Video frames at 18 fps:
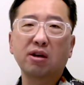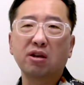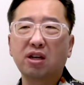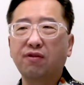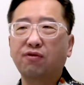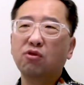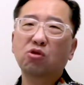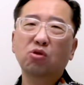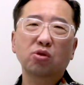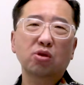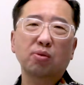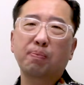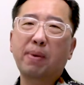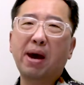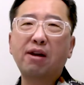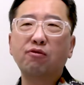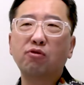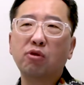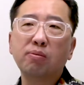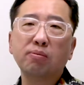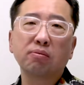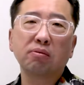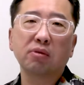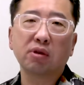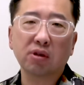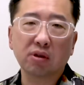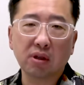If you do a bedroom
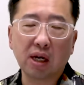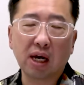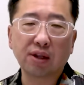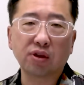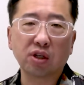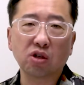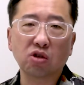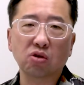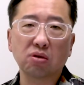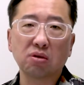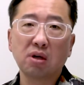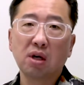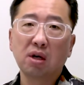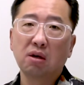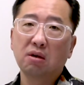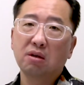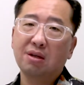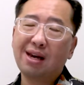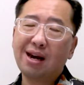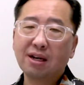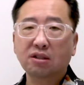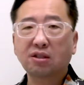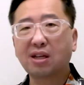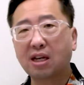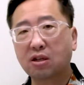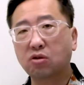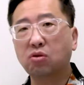addition, yes,
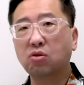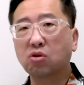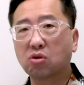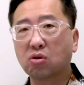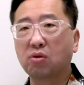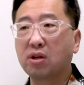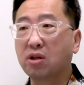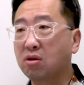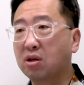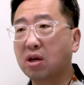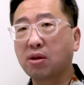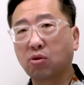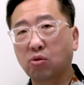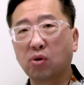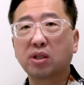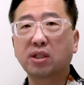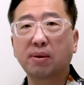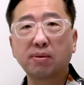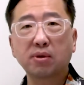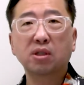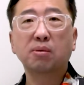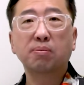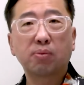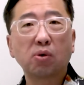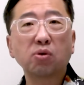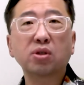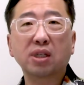that usually you can do some
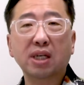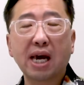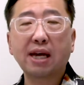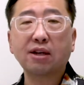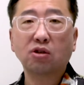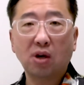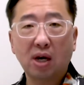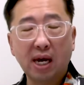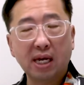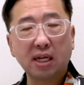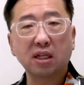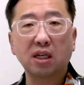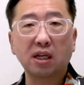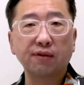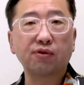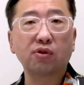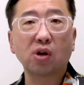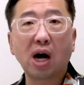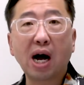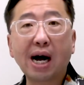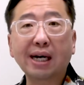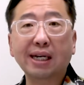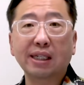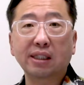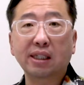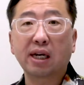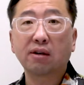simple sketch and give the
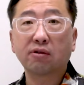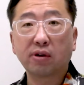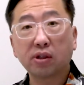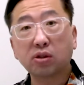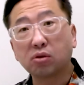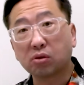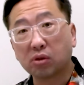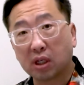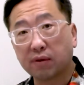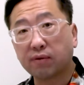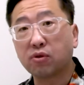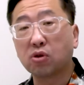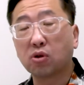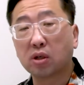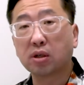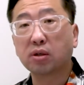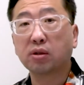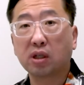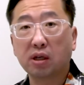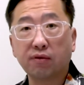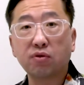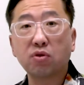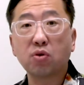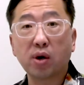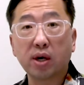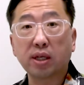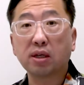architect, right, to give you
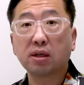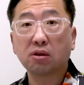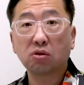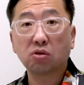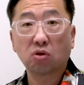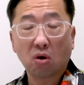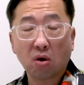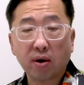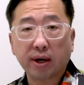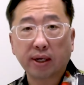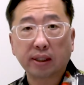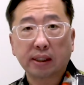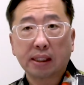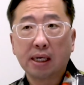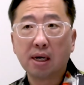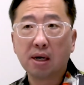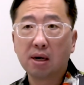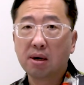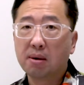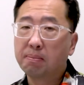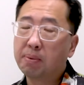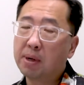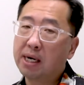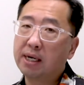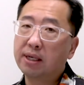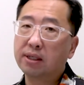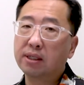a drawings.
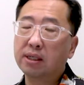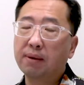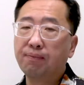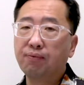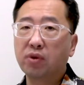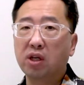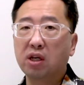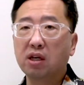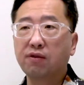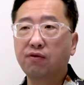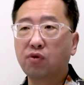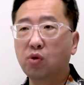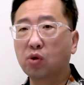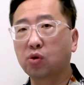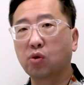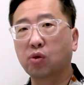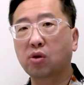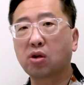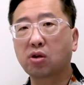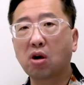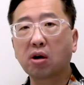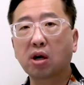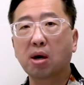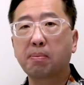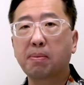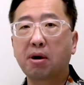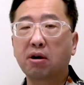But if you're
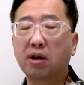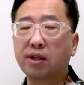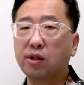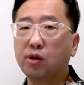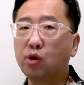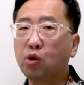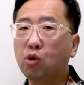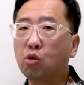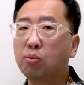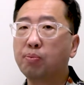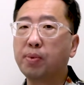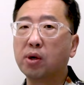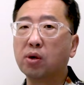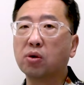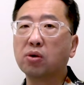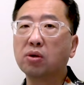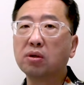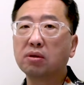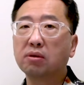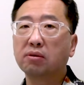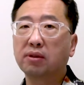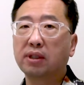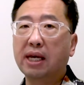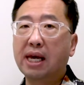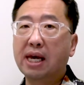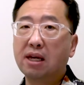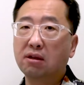talking about a new build,
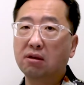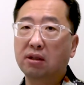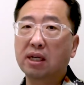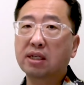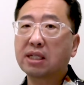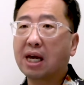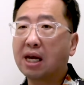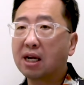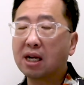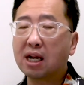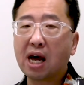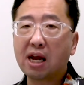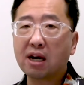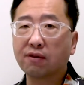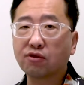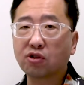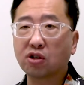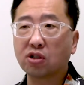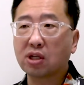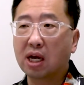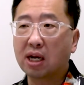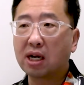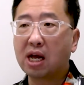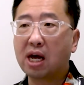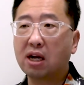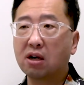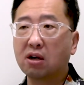then there's a lot of change, a
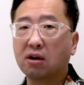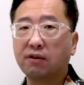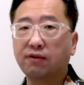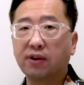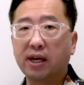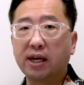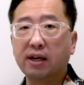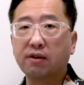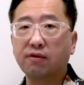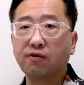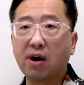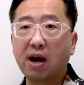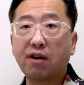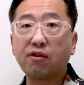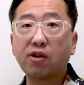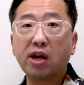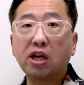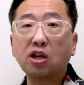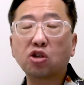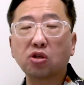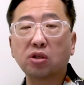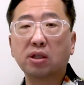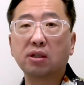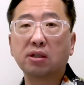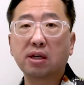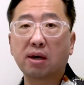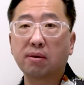lot of variation
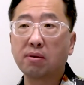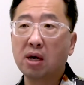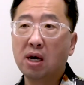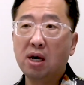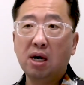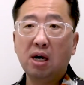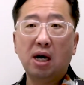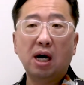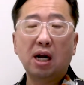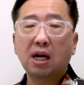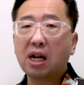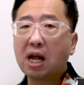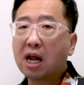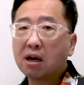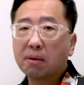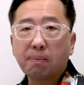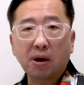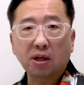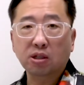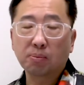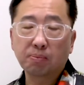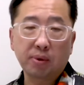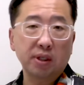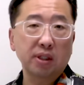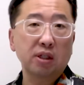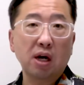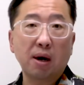in them, a lot of
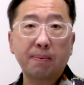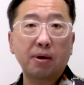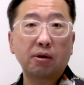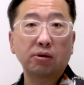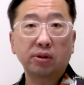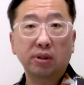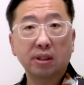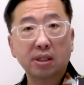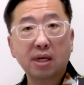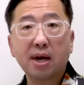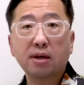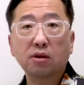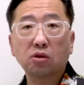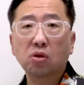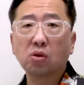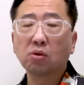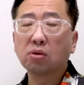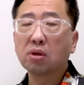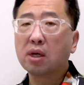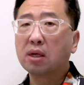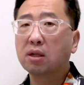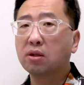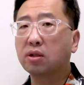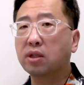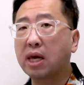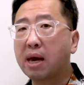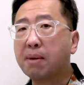possibility about design. So
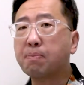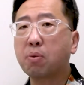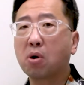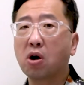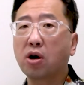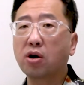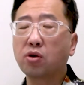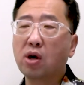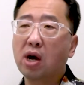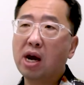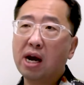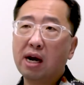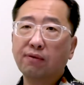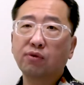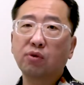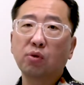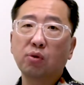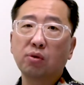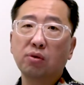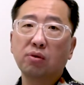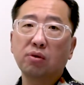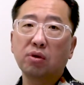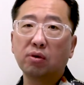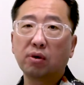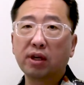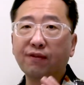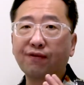that part you have to
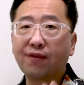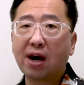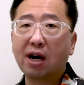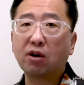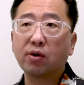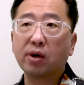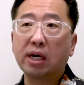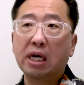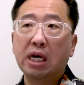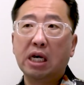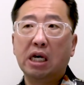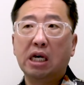evaluate.